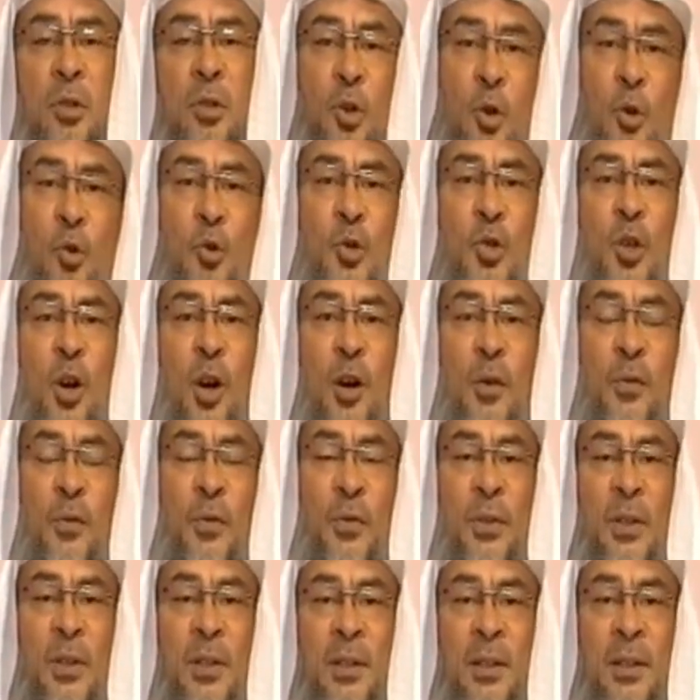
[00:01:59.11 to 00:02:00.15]
doze
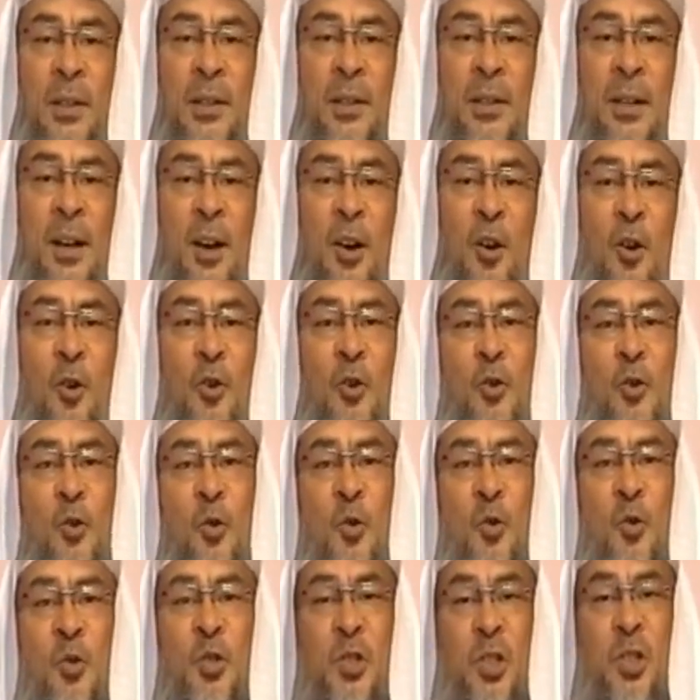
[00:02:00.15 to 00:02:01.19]
off or
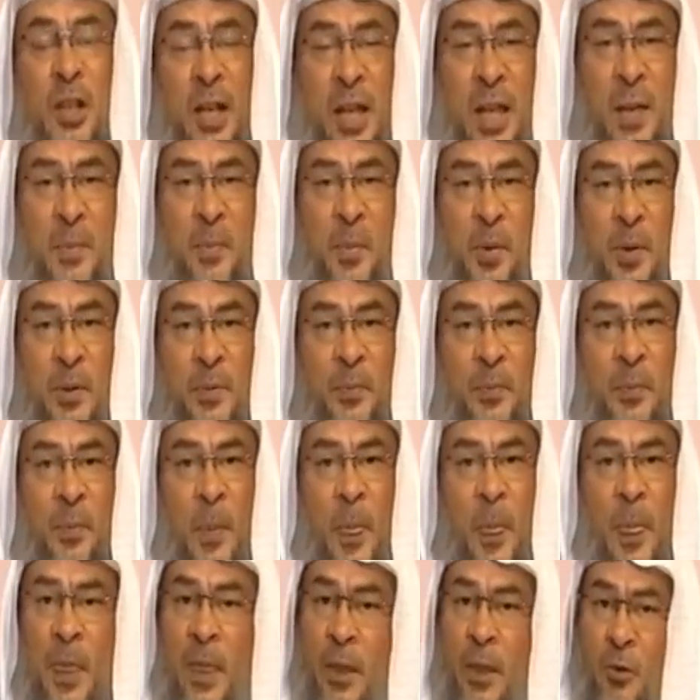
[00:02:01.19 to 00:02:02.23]
you sleep,
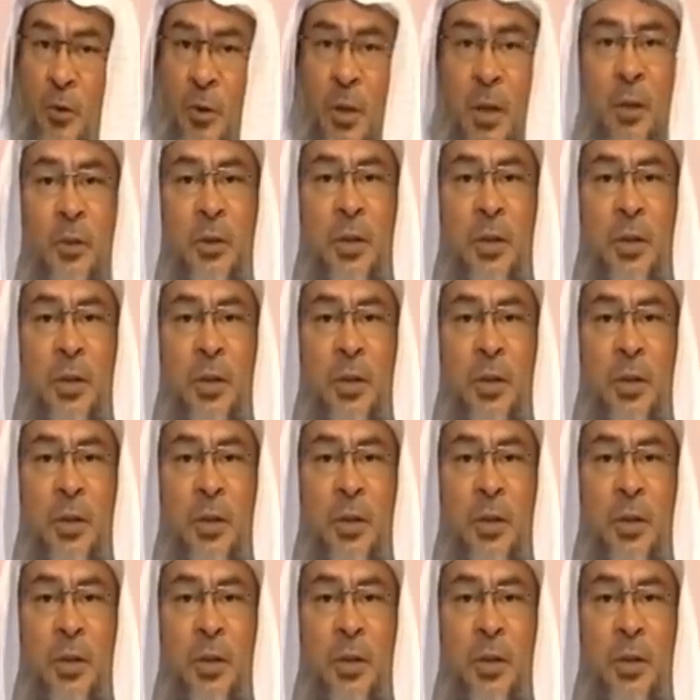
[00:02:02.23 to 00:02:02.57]
you